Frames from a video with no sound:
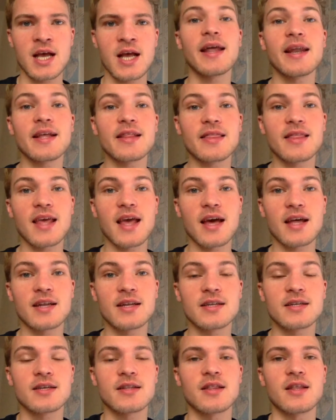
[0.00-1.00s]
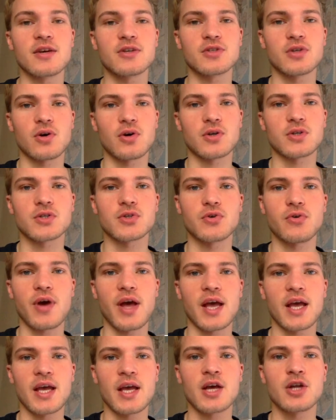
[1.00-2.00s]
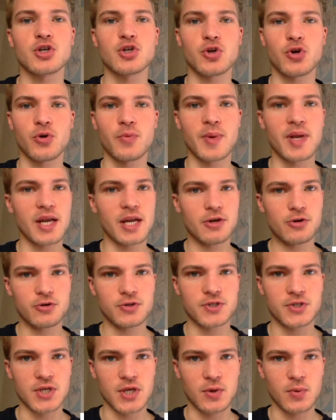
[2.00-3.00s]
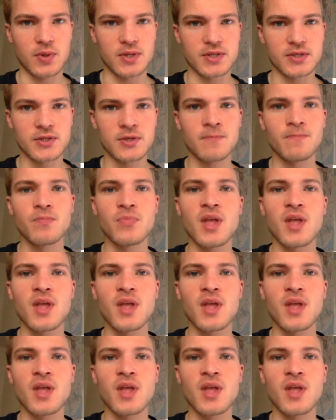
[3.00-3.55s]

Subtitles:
And at the end, there's also a terminator sequence.